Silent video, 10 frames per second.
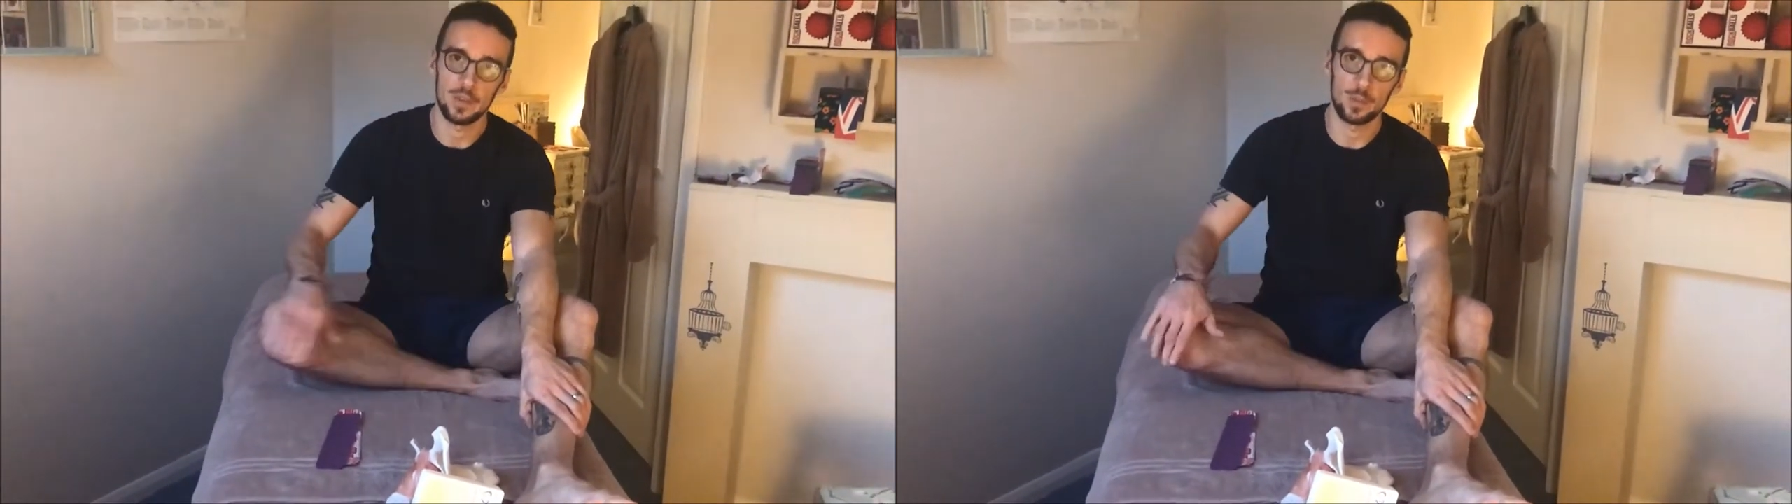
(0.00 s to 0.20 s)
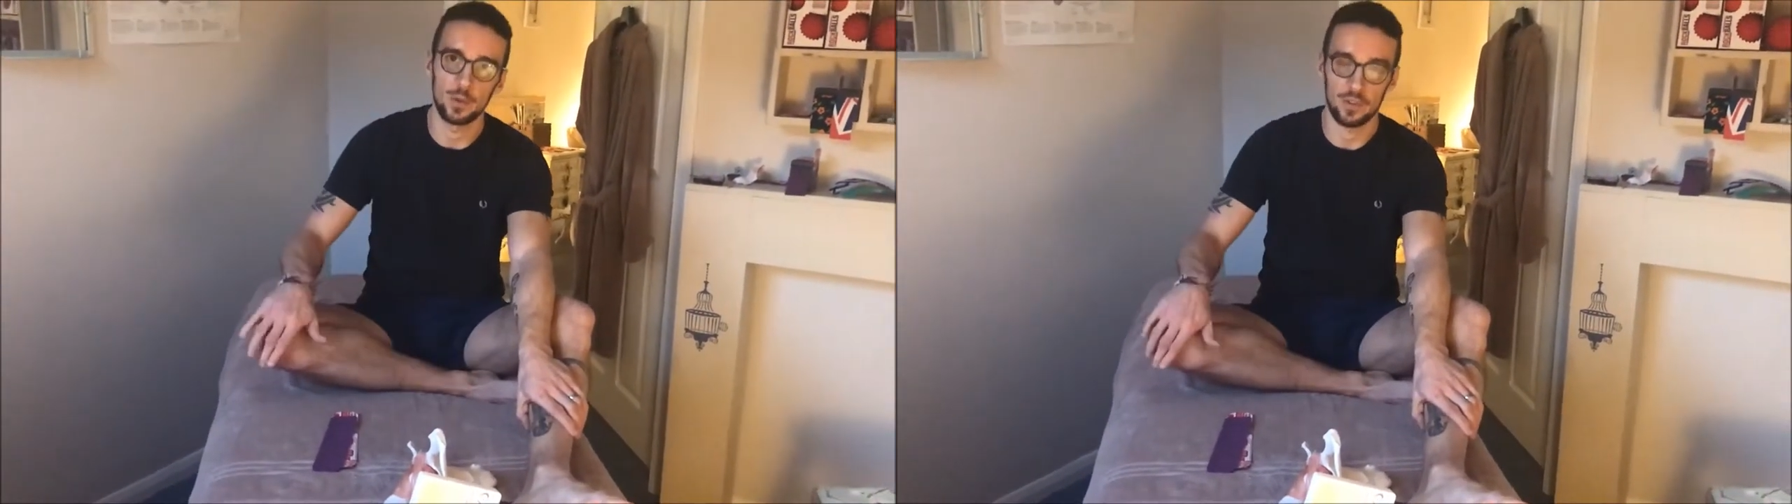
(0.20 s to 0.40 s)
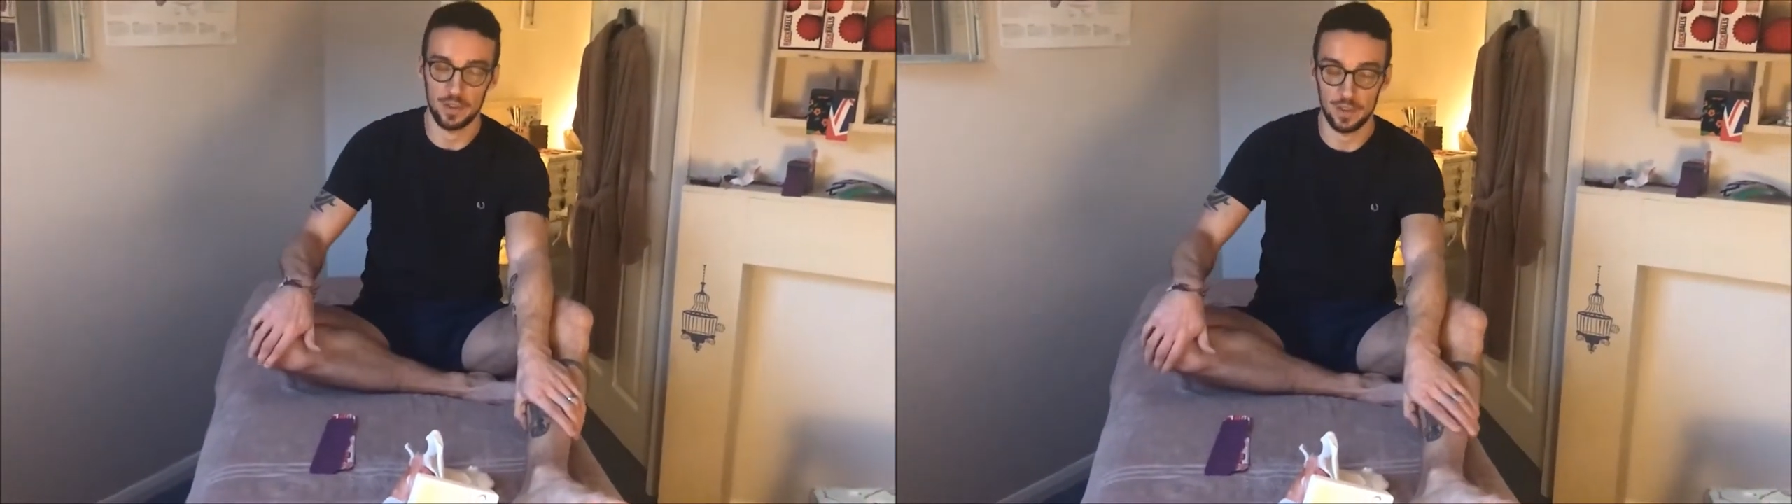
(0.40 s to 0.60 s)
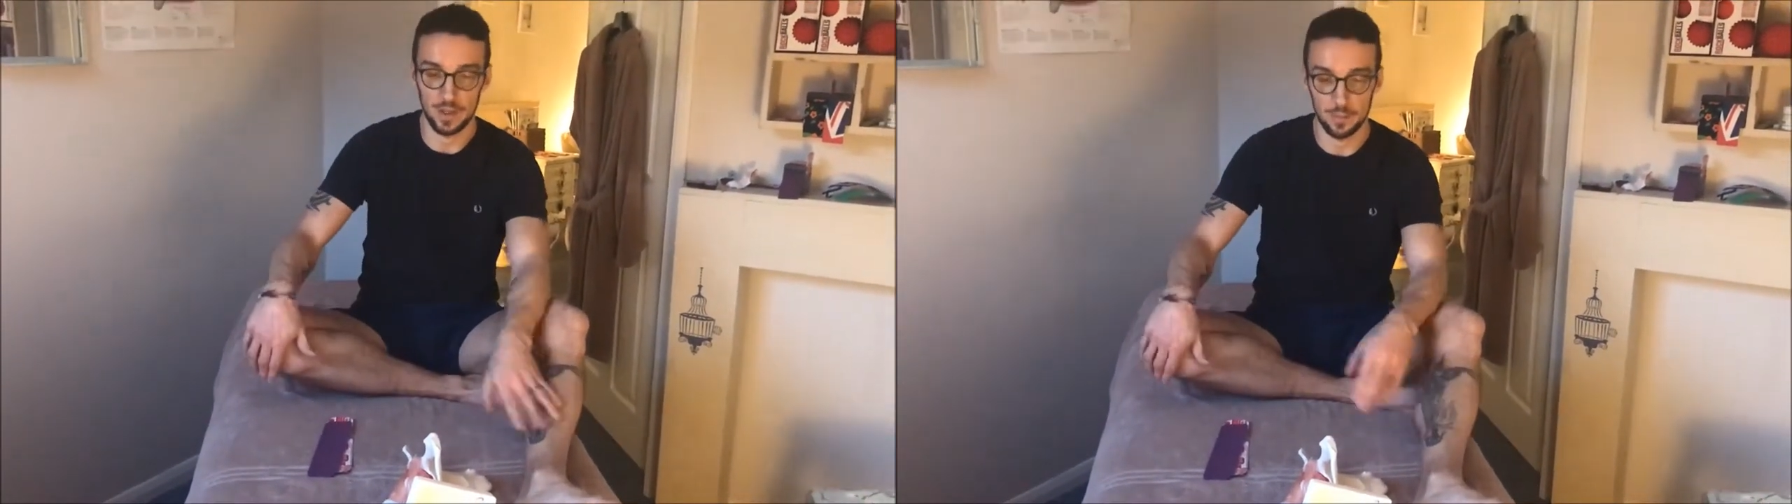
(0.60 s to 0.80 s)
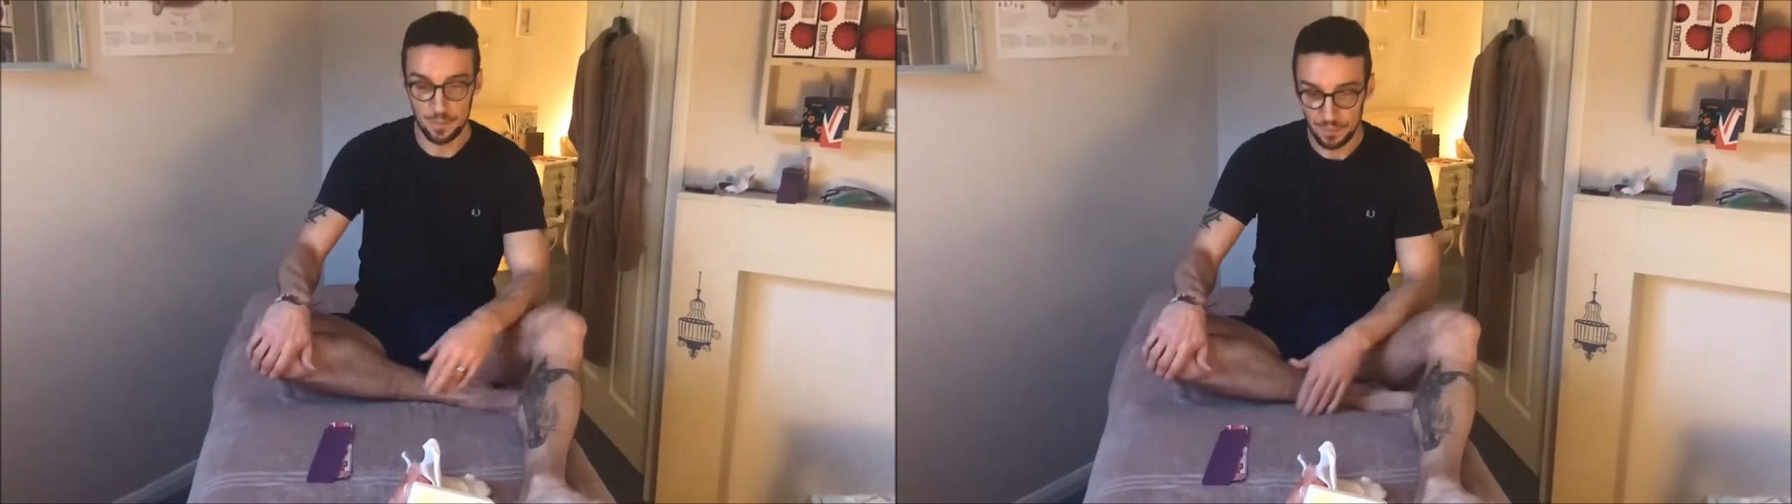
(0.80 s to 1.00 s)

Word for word: sports like that.